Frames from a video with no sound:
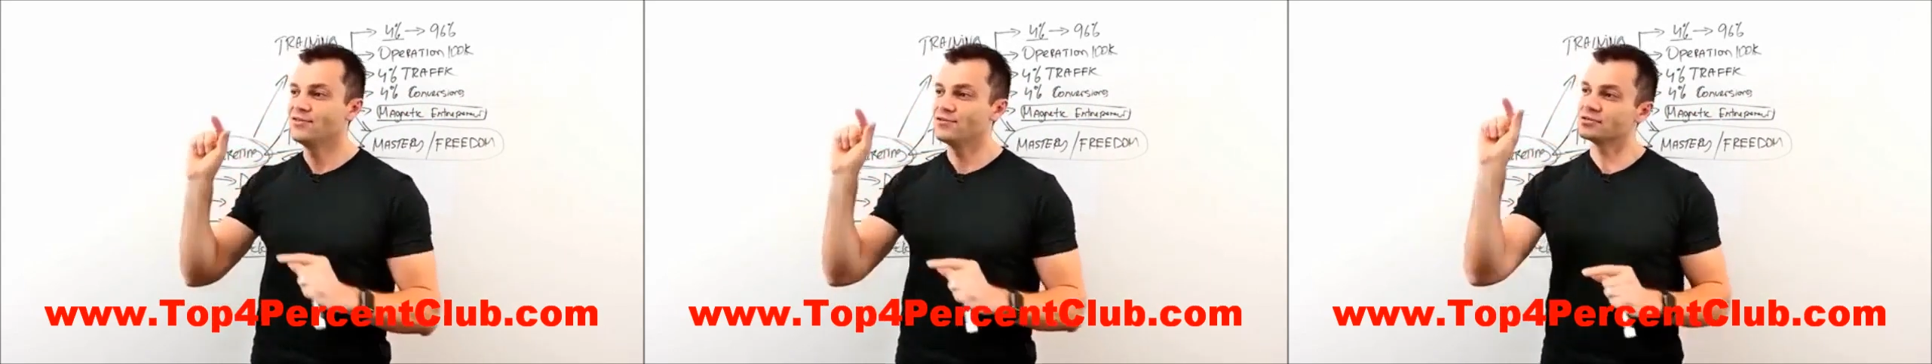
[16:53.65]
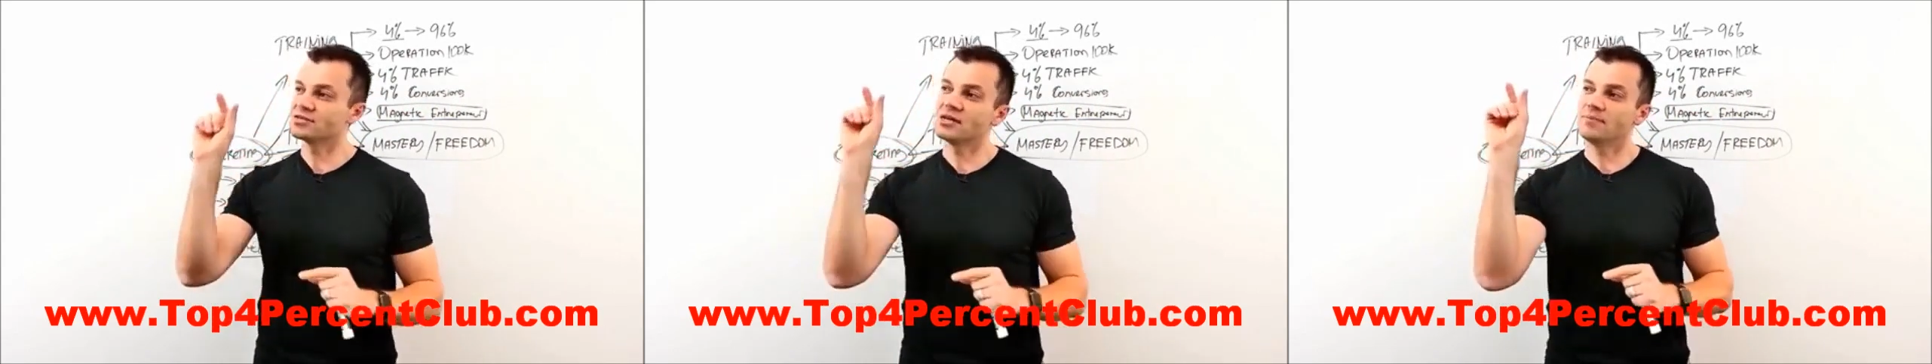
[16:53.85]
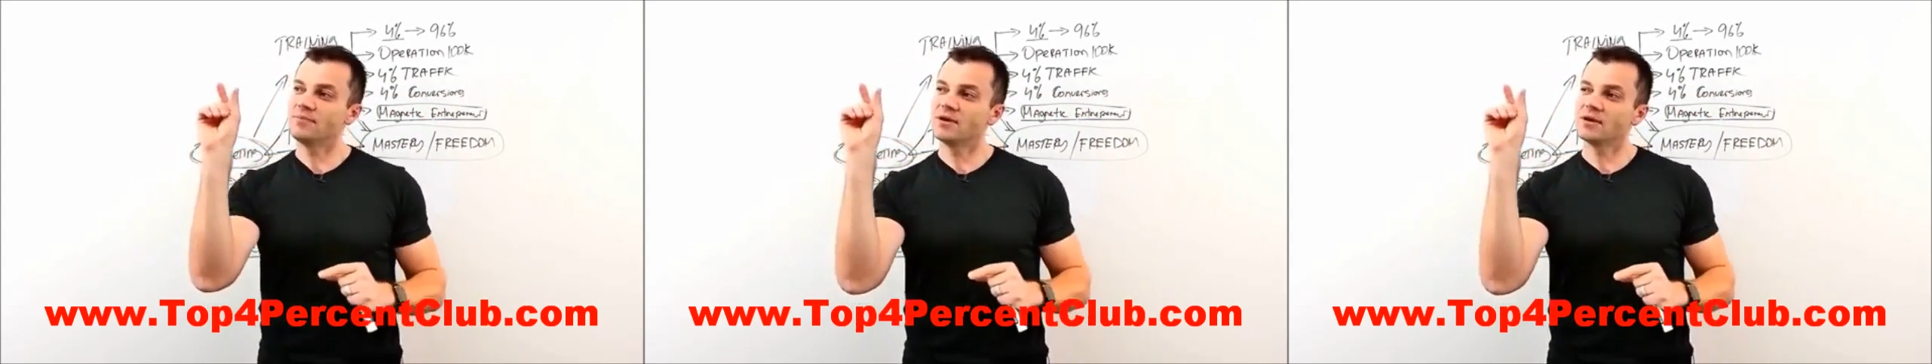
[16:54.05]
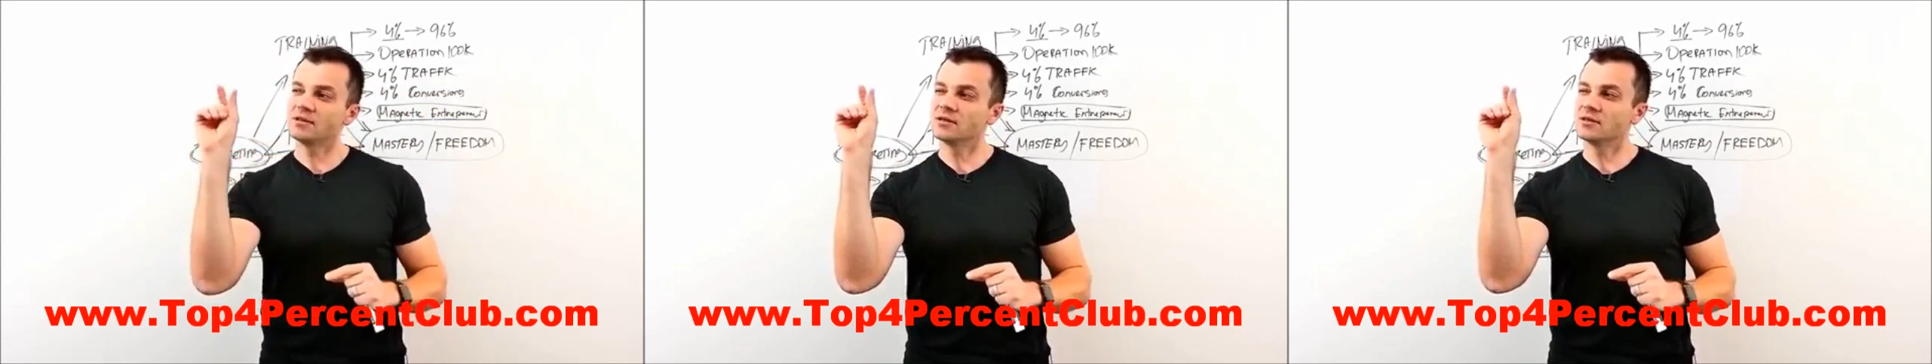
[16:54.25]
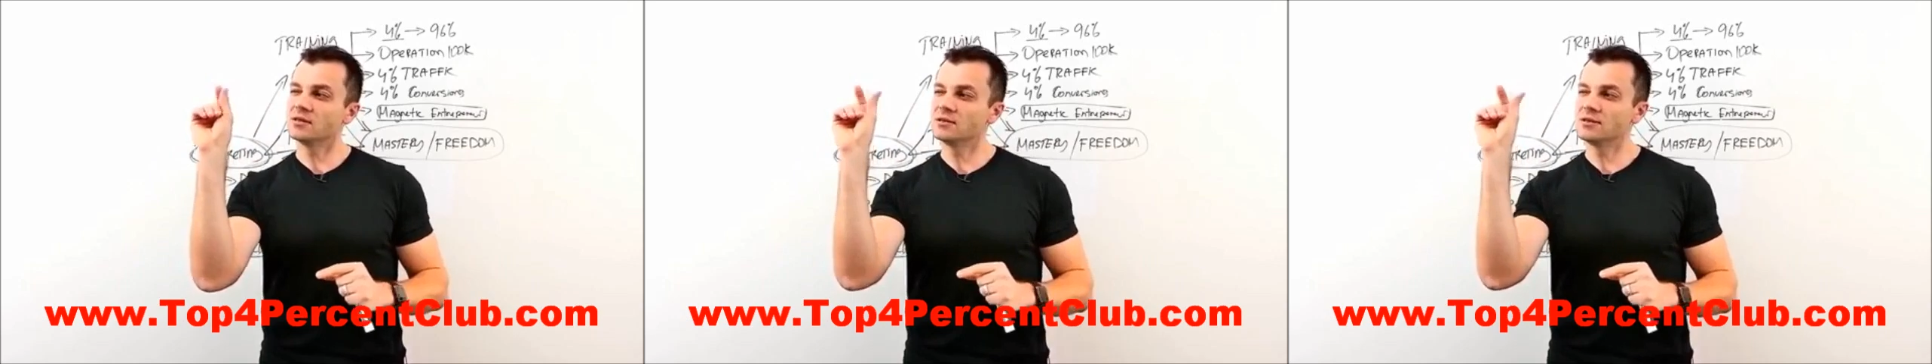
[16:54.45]
there's gonna be a
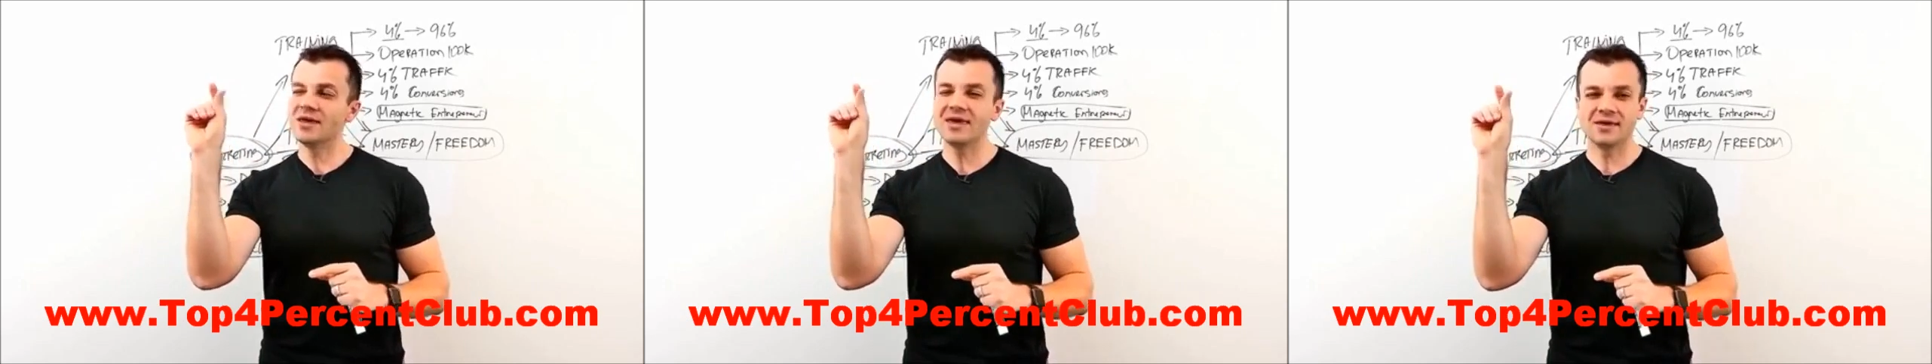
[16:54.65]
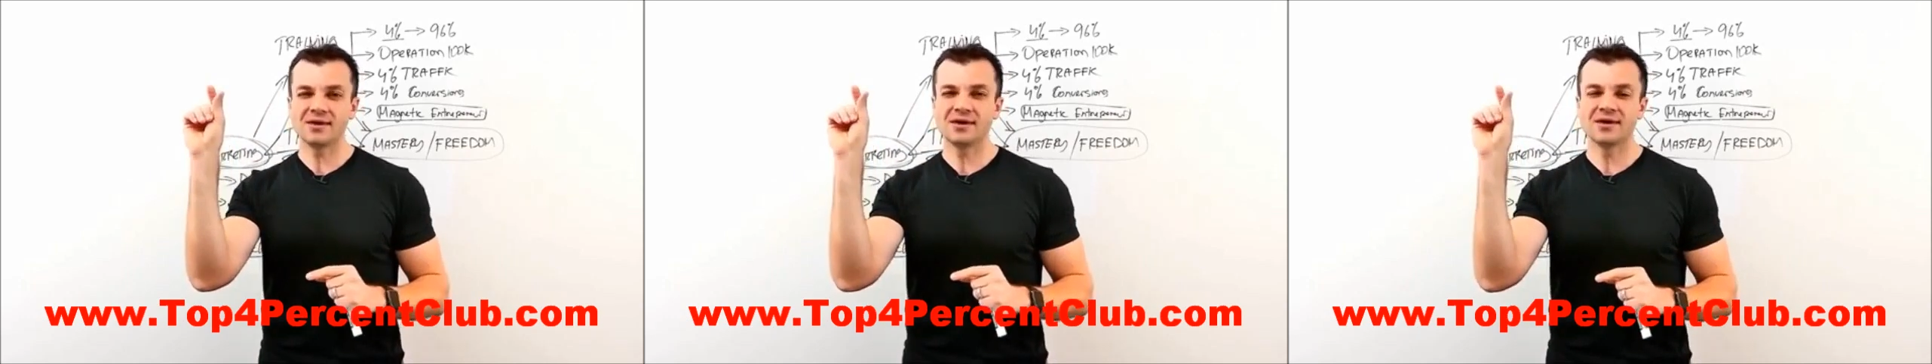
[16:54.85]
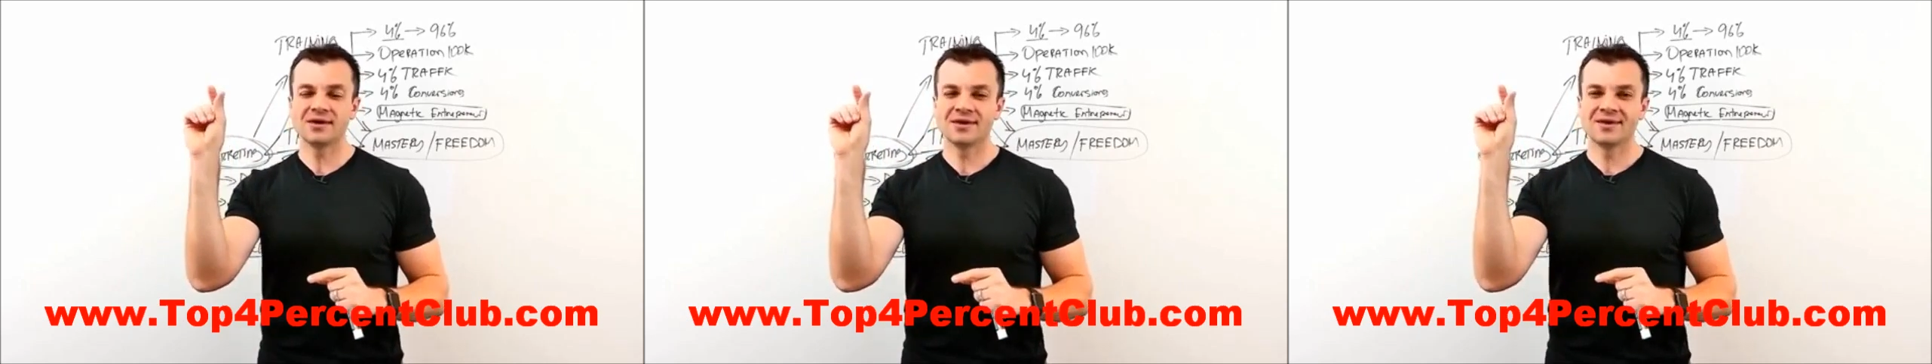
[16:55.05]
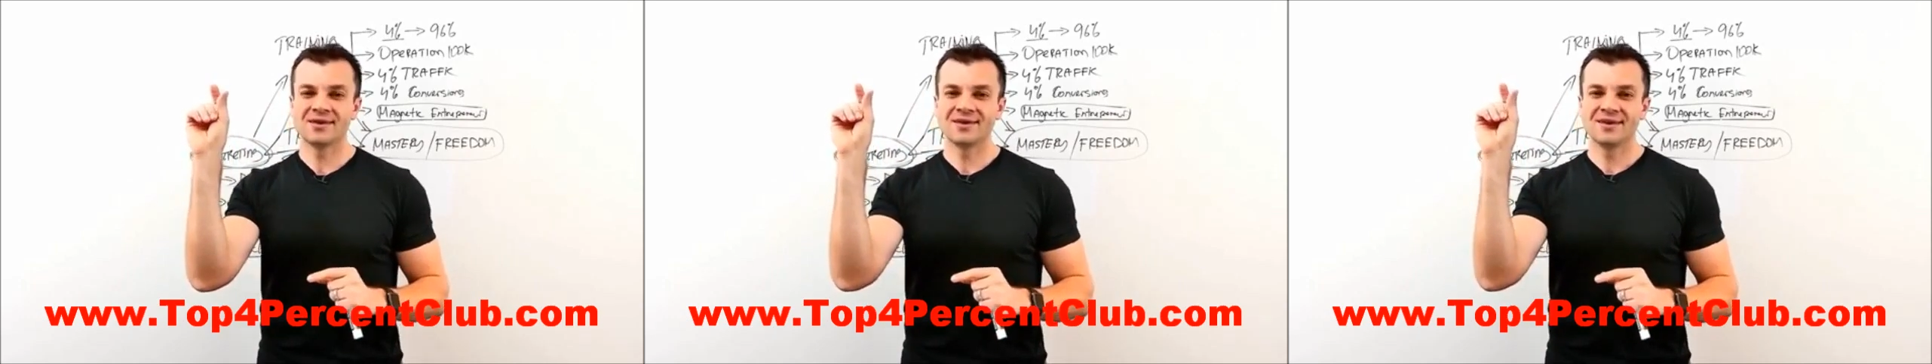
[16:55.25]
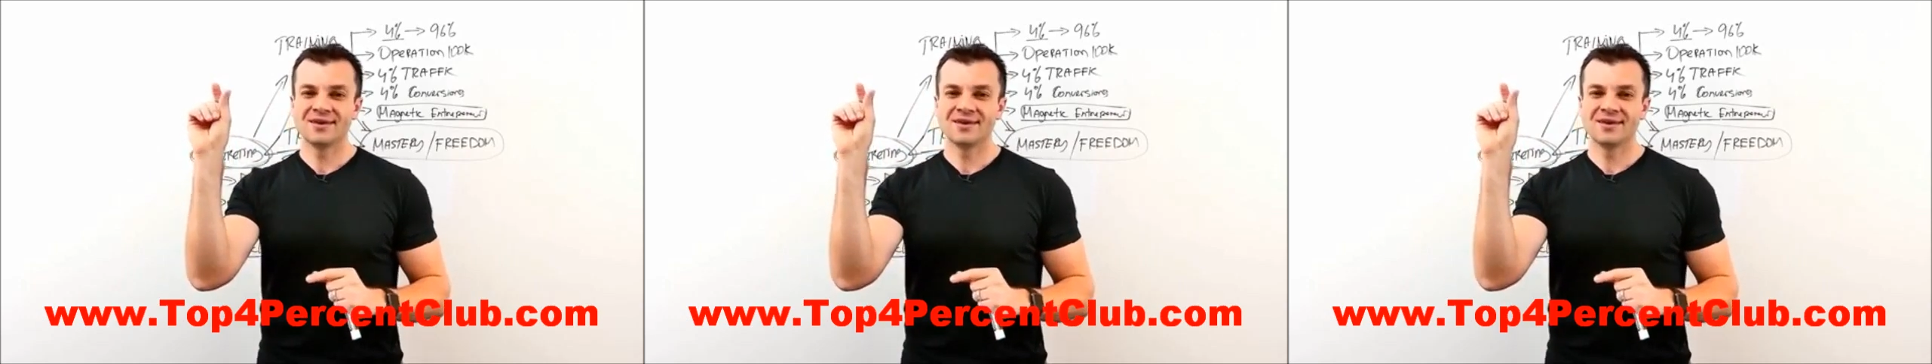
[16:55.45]
little link.